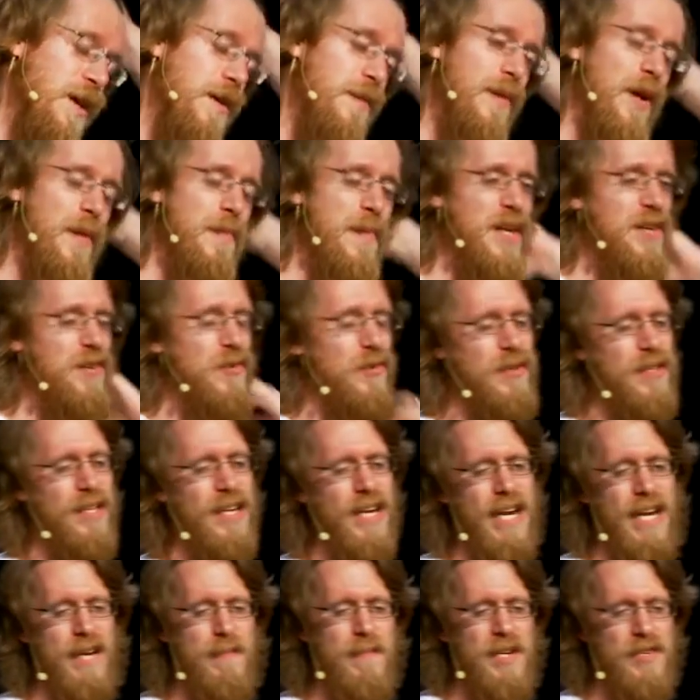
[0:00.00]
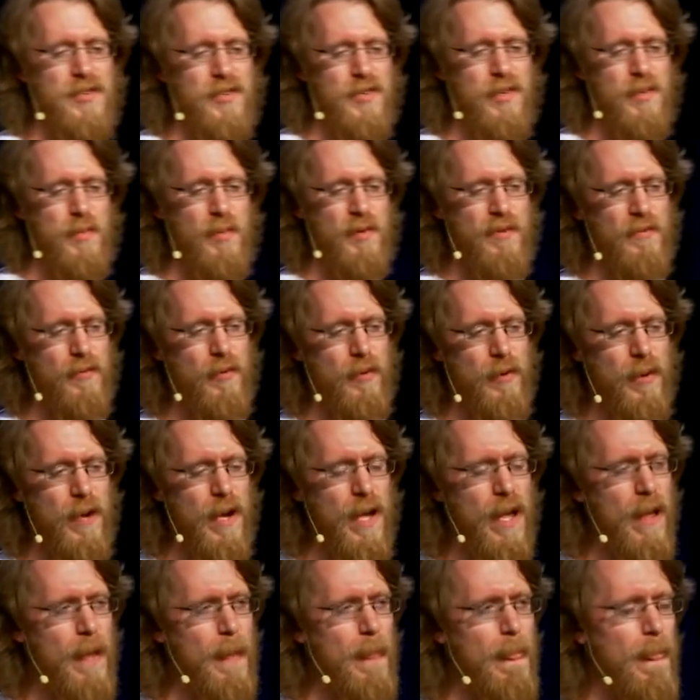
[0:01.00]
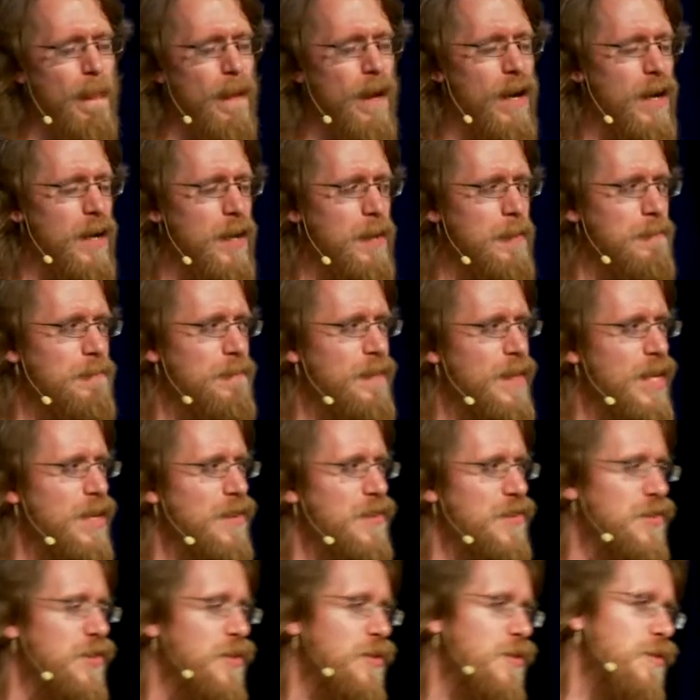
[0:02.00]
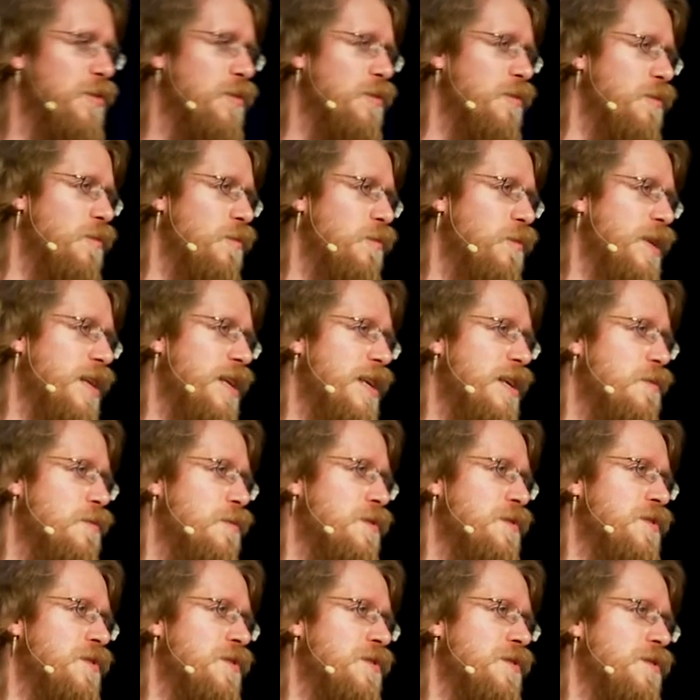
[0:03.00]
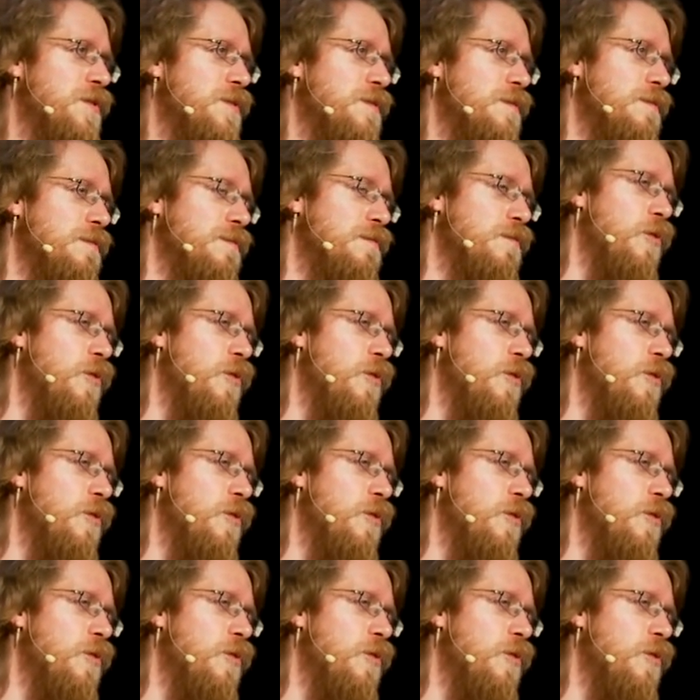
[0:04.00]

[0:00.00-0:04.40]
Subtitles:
a mentor that I had mentioned before, so when he was